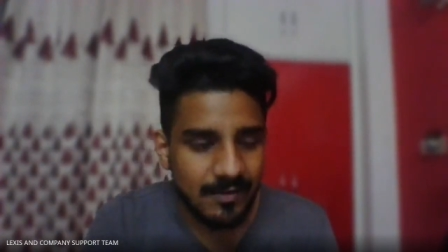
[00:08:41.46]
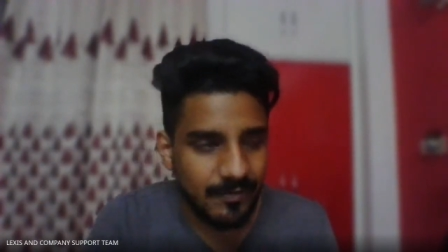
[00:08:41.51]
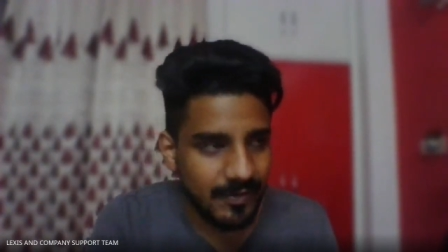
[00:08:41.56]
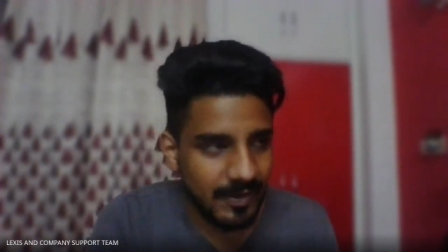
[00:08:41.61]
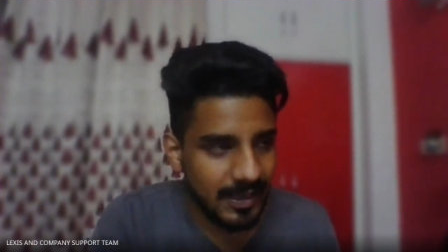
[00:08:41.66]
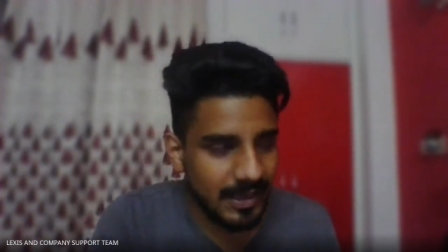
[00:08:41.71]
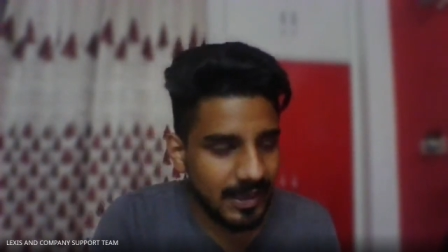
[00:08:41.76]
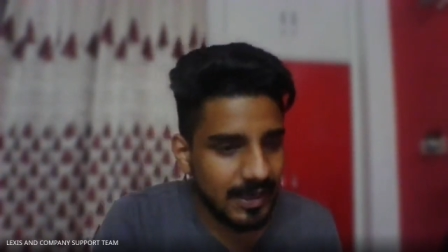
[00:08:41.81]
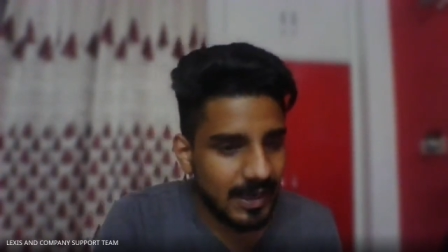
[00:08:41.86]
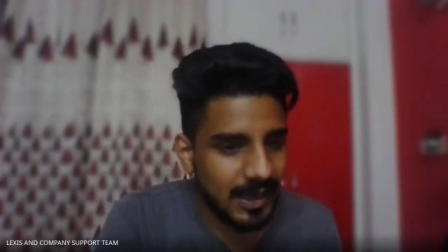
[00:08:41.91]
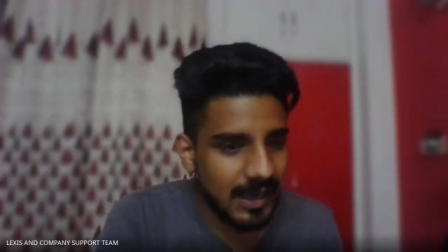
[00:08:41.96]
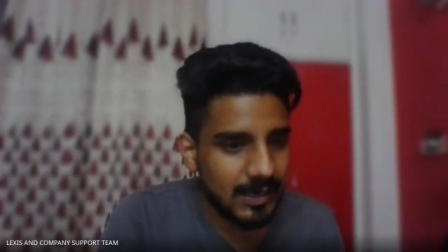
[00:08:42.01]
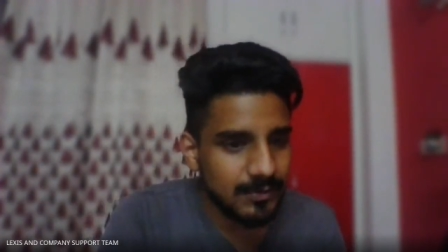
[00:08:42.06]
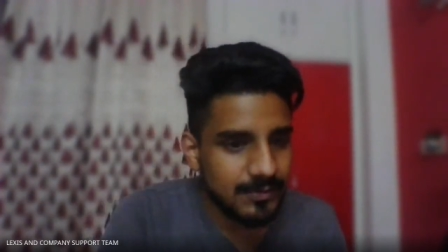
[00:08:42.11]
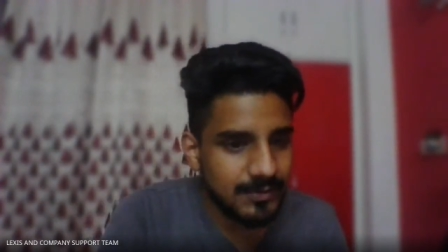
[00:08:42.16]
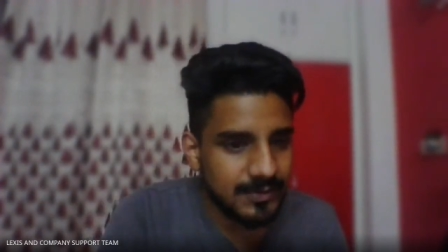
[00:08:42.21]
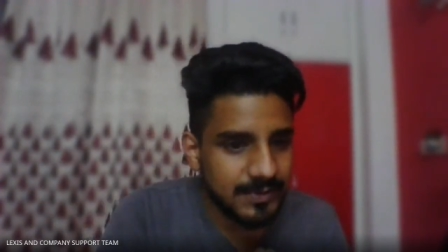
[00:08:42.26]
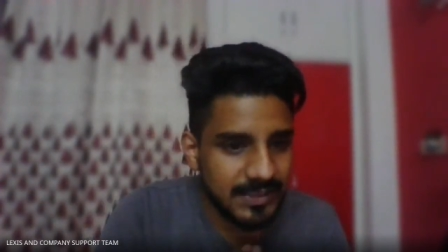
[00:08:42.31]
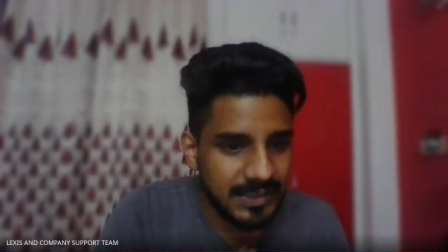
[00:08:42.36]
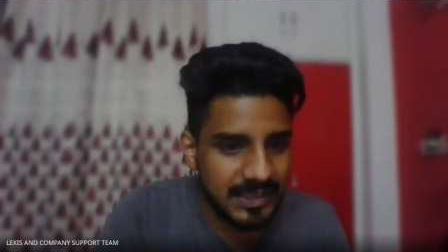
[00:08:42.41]

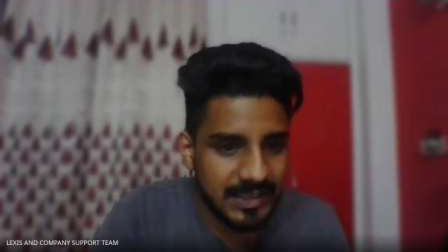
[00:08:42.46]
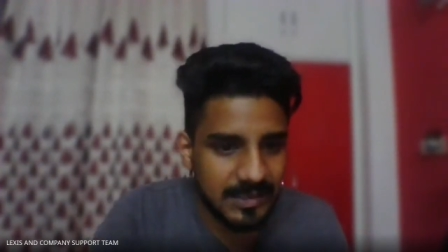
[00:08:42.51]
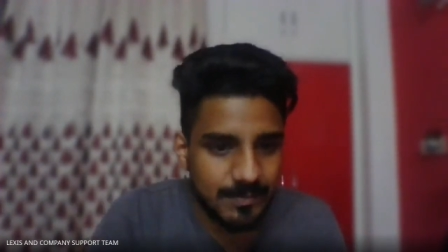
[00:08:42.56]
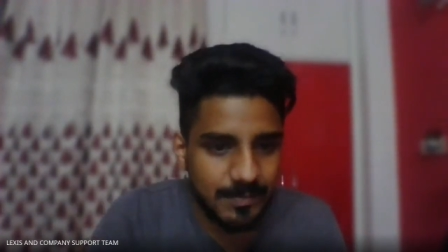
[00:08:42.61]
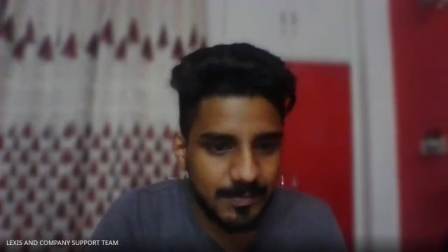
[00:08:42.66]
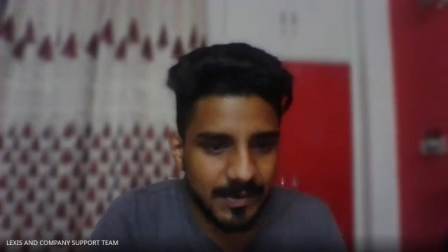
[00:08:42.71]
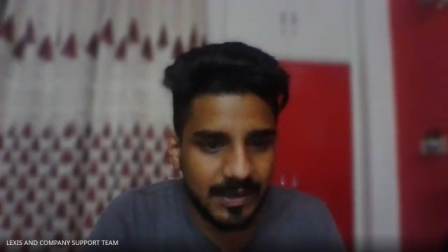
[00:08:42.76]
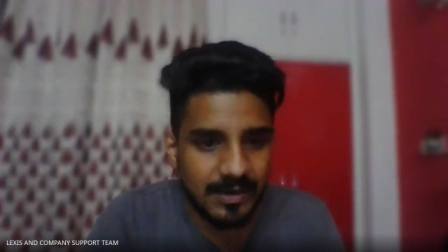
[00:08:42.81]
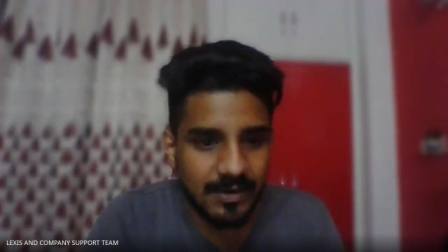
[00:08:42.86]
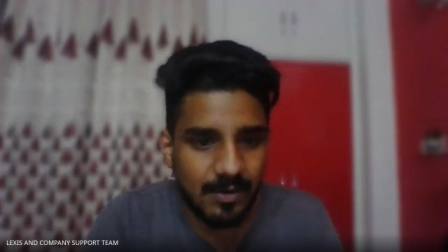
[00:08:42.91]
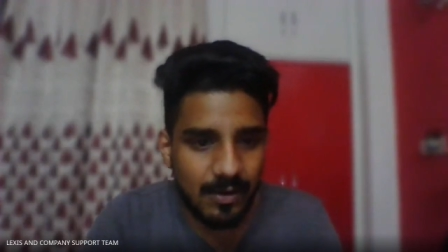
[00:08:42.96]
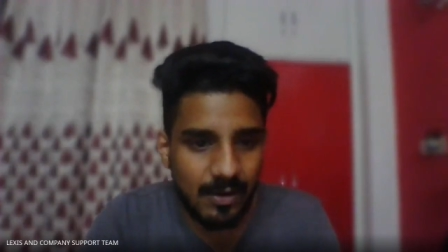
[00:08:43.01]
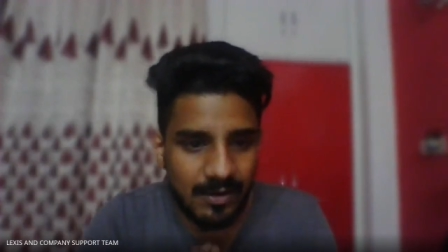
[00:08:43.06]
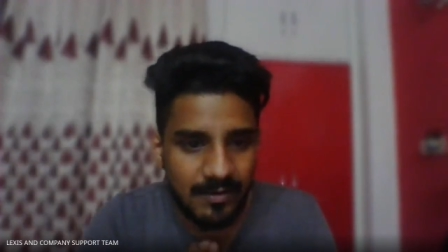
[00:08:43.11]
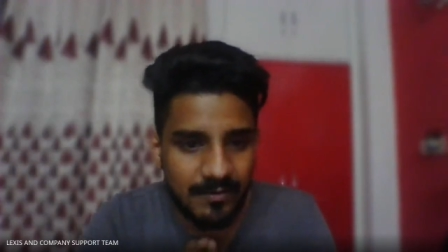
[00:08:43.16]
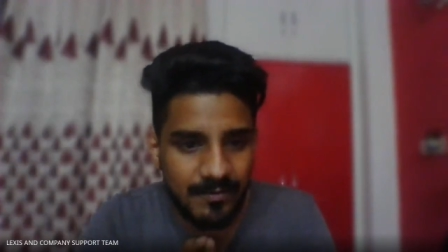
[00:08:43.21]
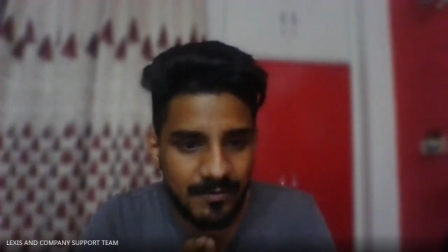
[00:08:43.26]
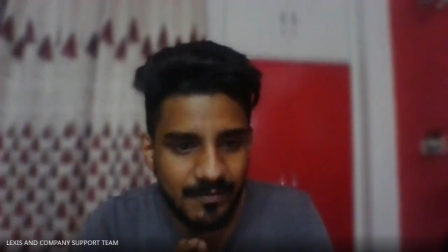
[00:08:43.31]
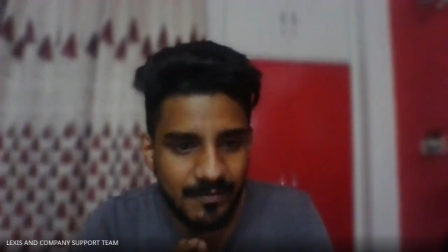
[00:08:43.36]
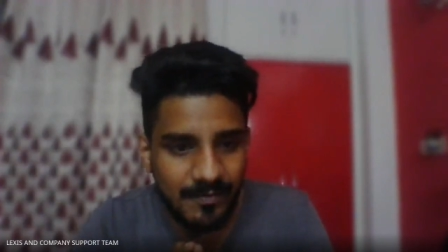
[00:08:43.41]
warehouse keeper
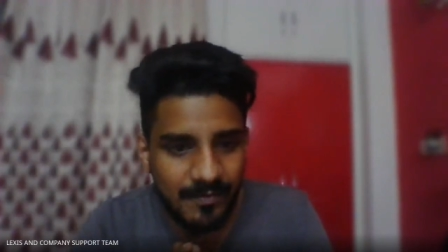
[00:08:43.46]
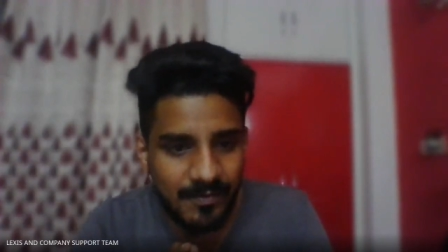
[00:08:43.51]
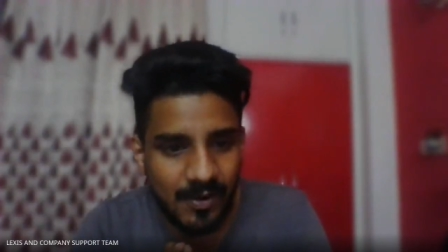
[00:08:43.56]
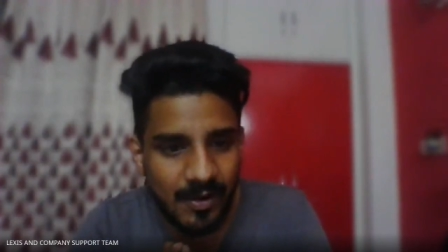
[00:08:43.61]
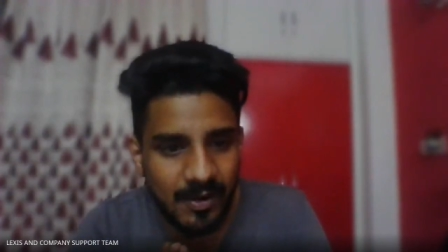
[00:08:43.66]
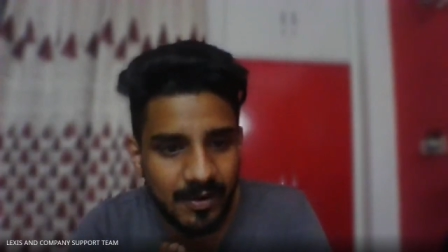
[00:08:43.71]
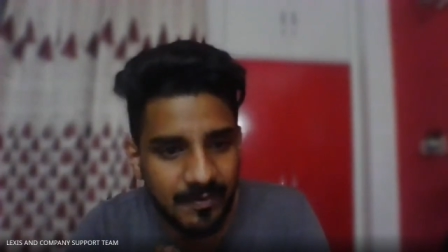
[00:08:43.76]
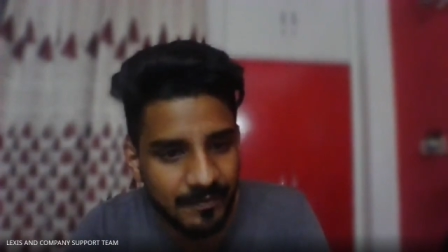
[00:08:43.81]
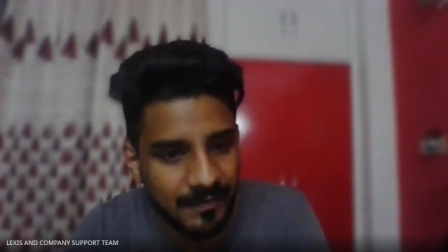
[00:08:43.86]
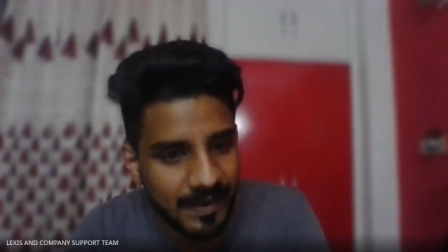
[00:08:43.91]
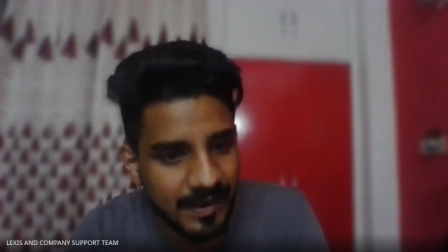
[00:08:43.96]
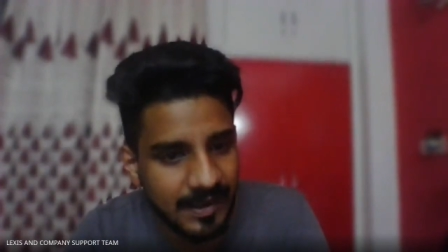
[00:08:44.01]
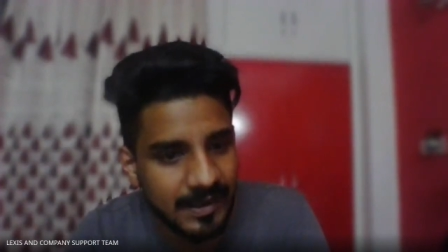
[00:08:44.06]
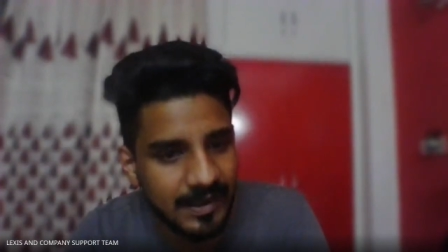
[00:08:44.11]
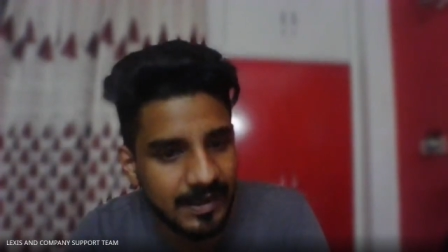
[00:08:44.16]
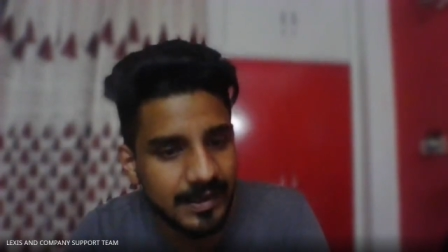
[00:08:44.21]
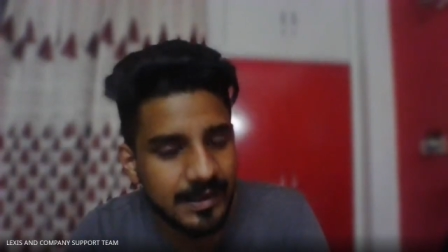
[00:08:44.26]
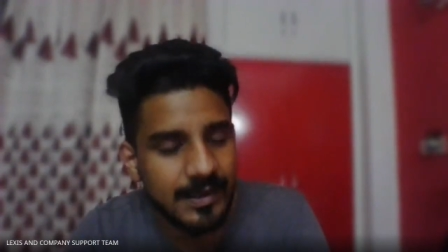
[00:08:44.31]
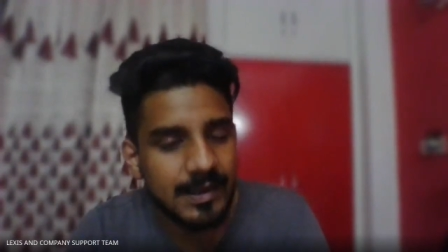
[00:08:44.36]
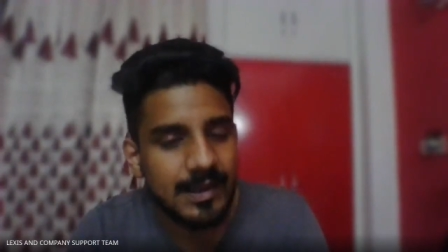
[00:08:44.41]
or
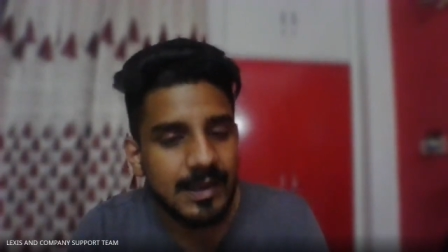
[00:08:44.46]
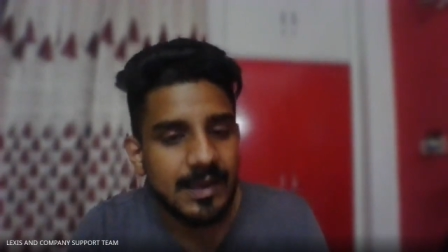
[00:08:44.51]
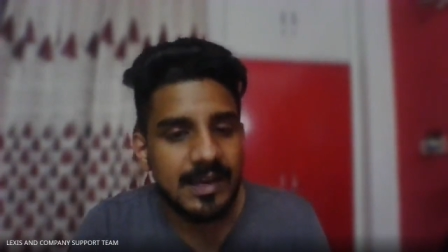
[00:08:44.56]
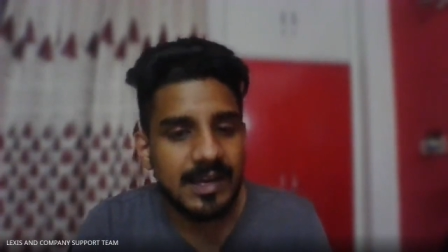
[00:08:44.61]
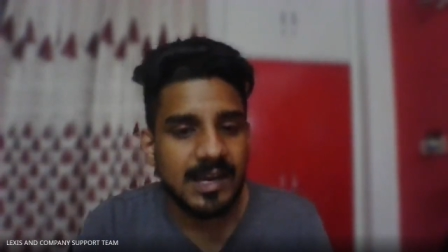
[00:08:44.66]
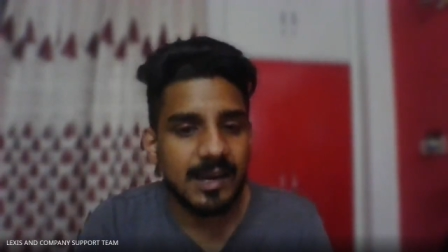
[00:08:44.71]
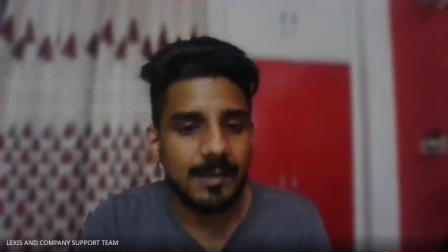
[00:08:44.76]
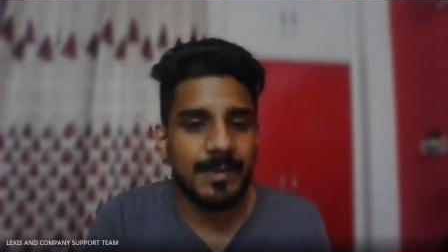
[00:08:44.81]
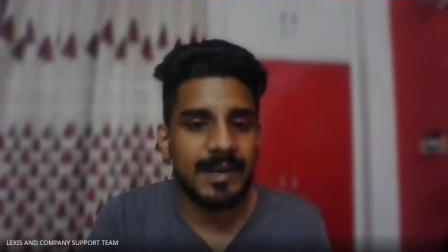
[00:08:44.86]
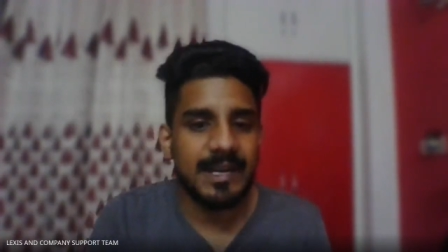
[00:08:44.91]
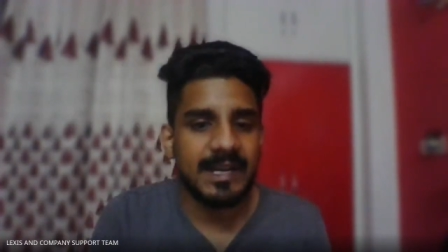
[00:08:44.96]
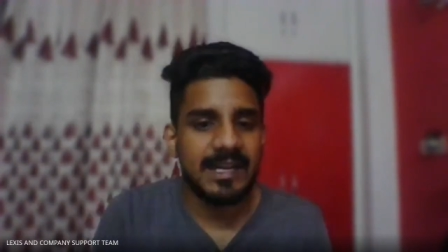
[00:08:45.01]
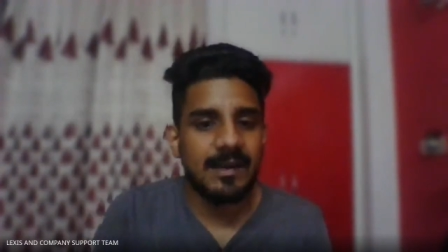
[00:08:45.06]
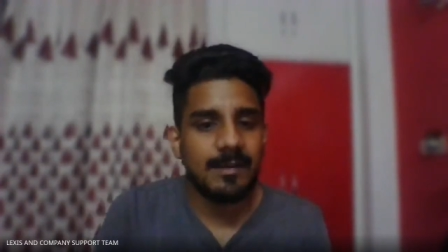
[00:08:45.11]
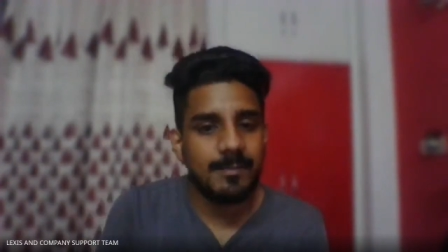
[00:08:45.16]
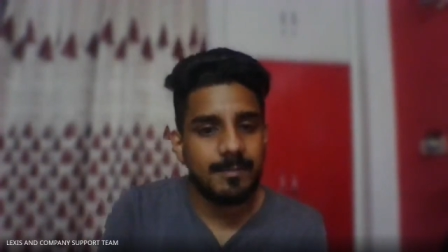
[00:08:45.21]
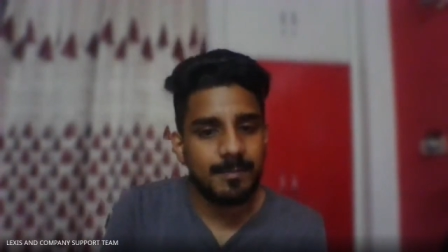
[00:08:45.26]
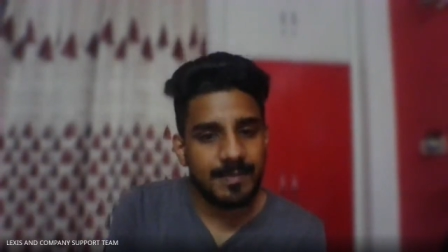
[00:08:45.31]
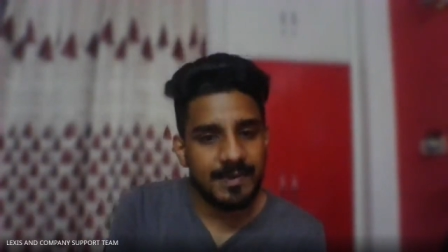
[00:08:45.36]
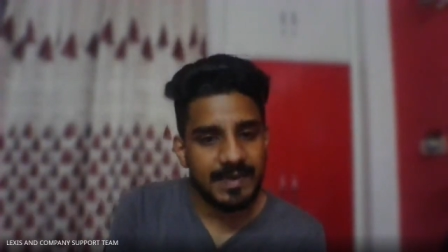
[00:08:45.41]
wharfinger commit
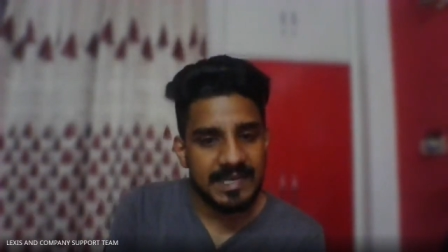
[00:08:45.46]
a